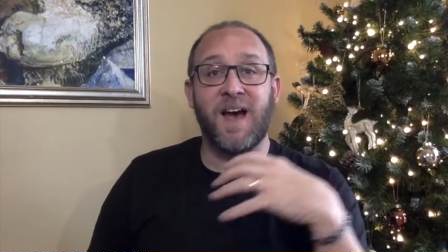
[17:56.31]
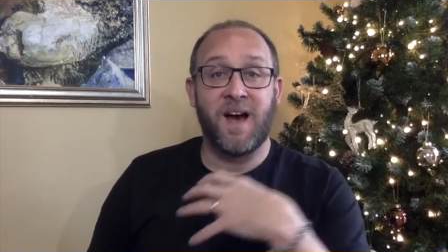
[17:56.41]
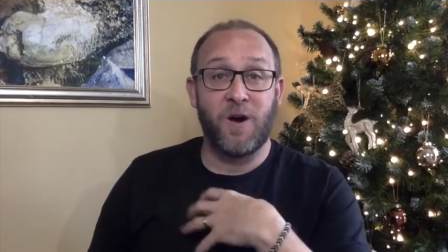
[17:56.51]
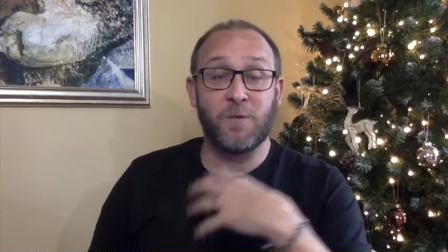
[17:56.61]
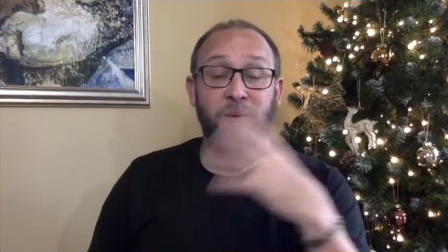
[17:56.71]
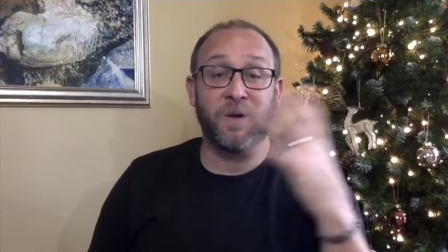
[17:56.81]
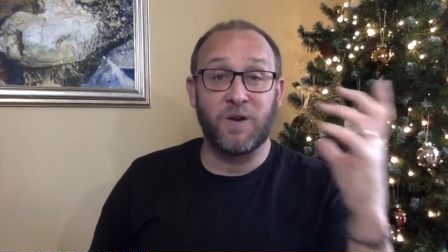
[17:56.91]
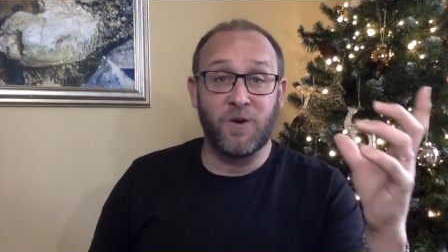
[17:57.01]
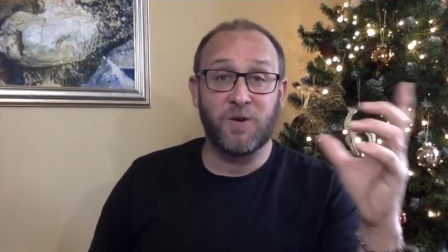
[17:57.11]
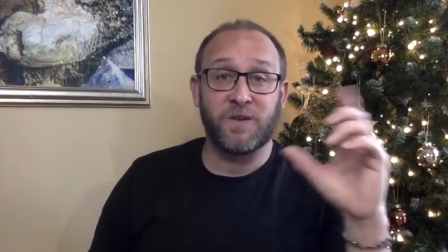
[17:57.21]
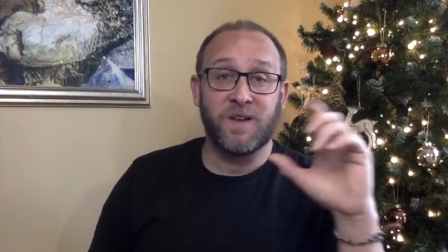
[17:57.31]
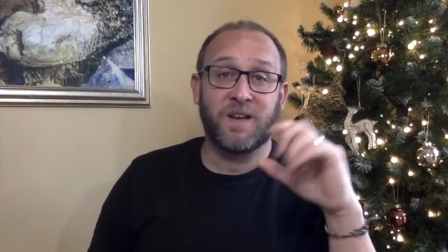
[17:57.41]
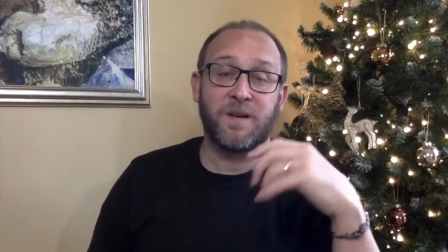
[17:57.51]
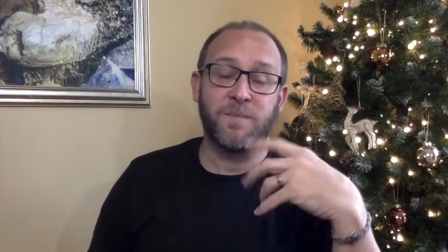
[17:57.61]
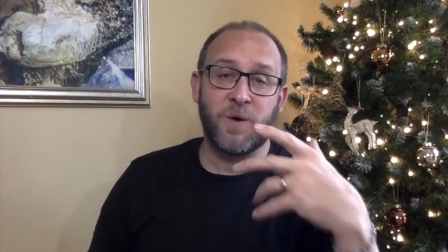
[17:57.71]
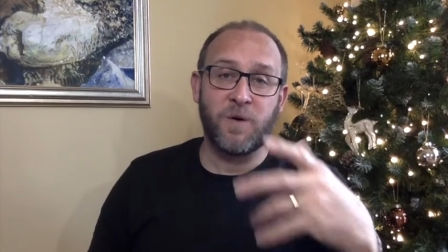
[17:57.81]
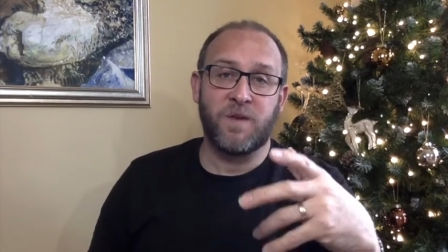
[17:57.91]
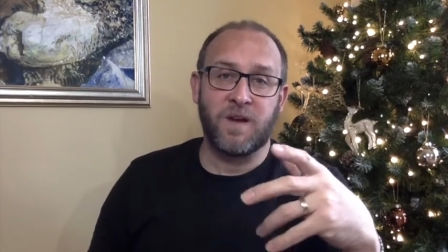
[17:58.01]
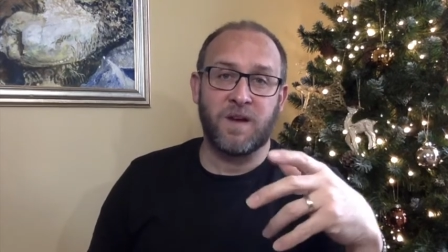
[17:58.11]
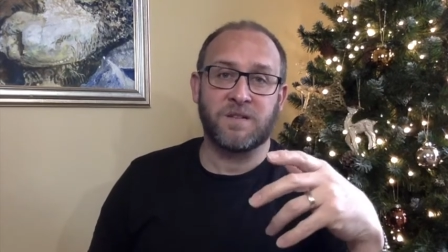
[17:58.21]
our hope in God, can
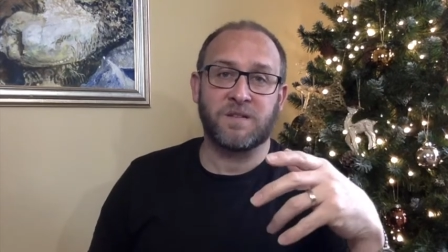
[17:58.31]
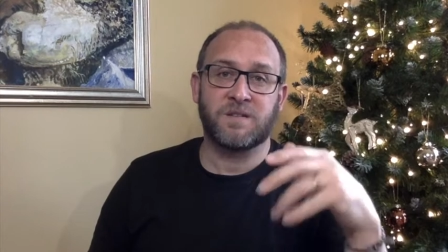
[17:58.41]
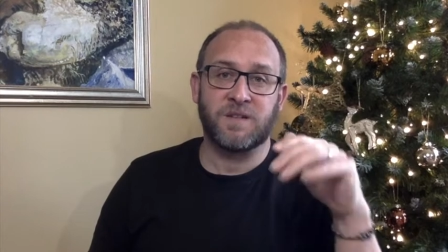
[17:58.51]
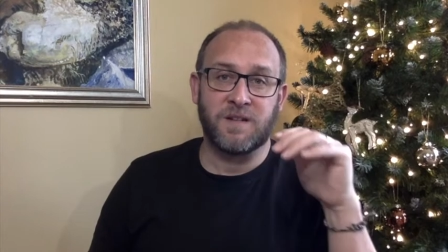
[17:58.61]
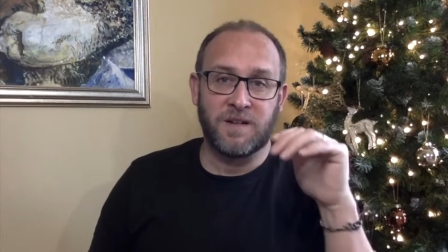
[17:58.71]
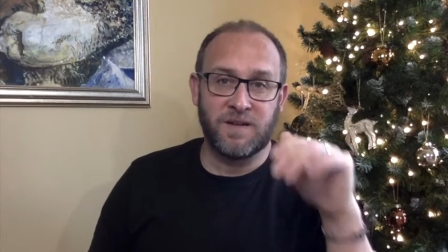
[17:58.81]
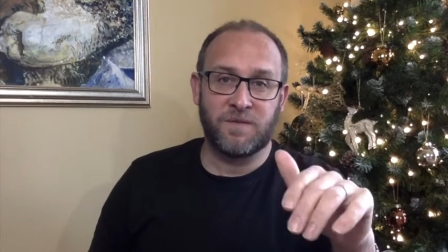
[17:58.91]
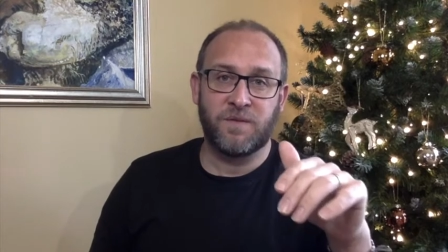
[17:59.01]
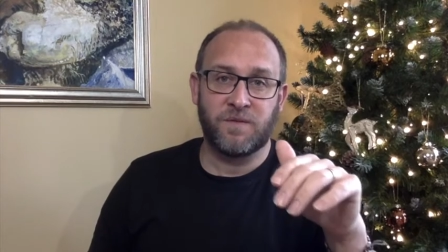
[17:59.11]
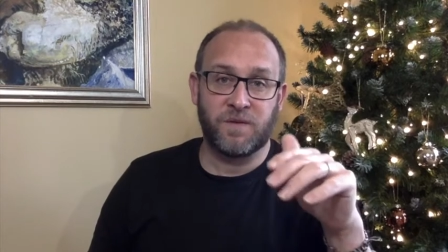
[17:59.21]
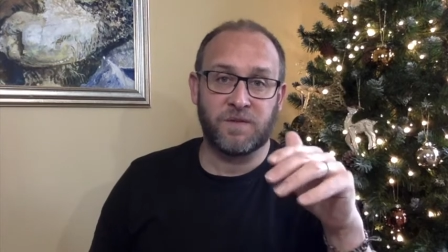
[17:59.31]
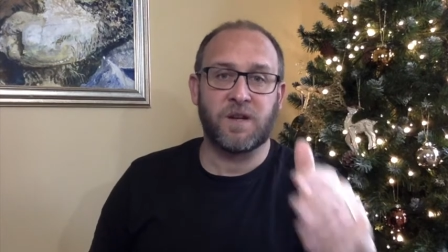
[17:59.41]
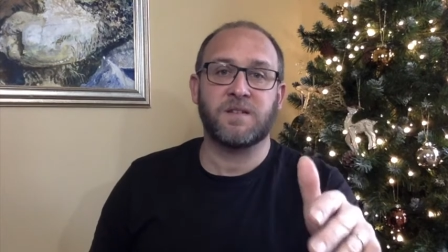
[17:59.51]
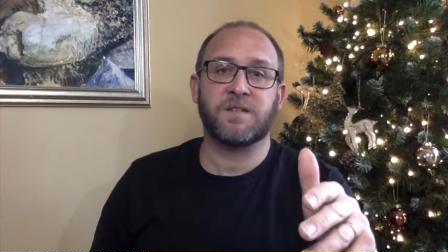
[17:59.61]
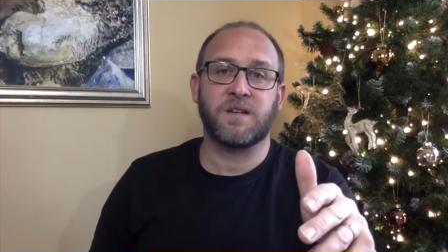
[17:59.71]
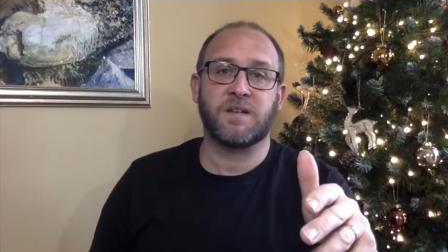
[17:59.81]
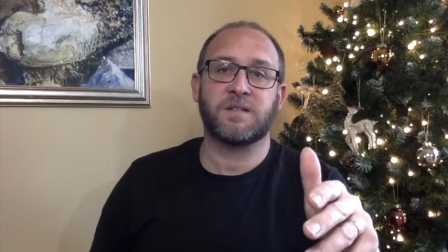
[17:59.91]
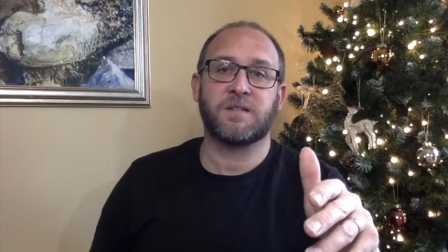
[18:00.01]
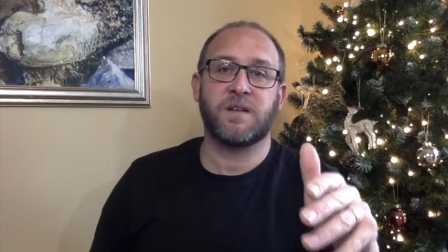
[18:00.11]
motivate us to live for such things.